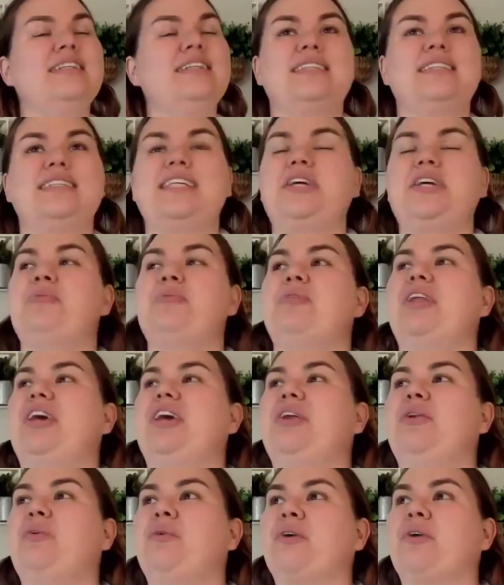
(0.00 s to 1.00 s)
Take a
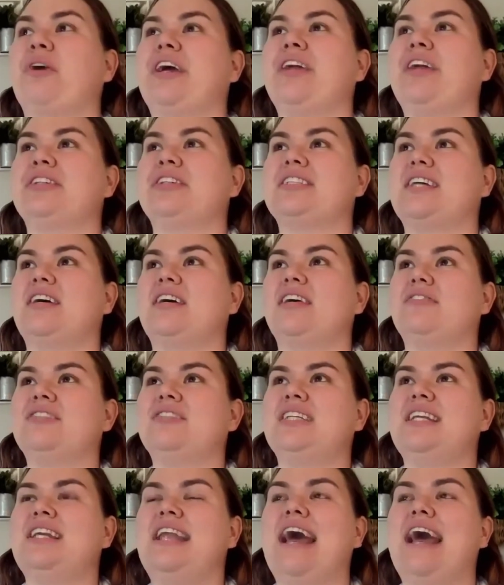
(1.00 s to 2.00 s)
minute and orient yourself
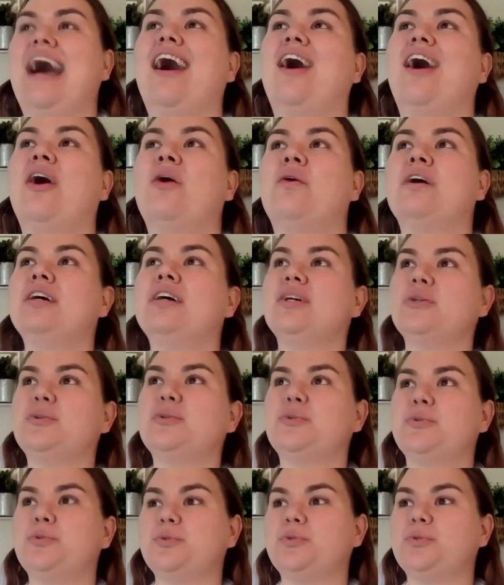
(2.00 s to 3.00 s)
to now.
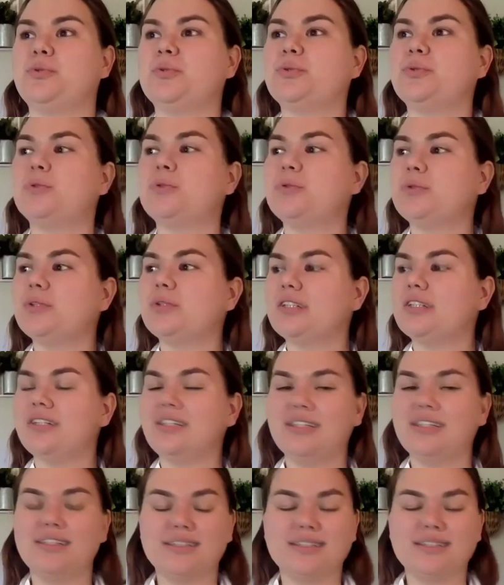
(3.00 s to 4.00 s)

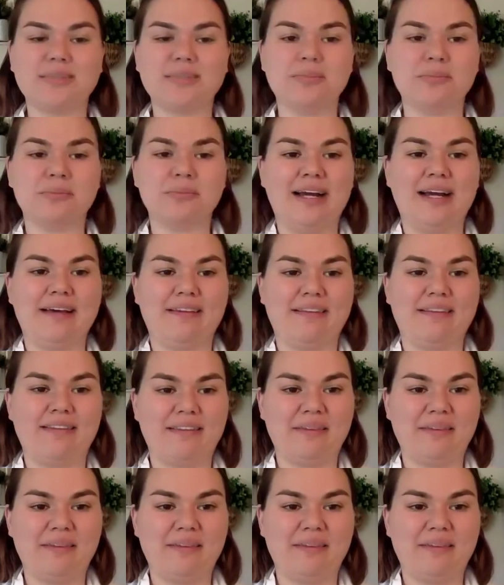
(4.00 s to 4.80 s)
Some breath.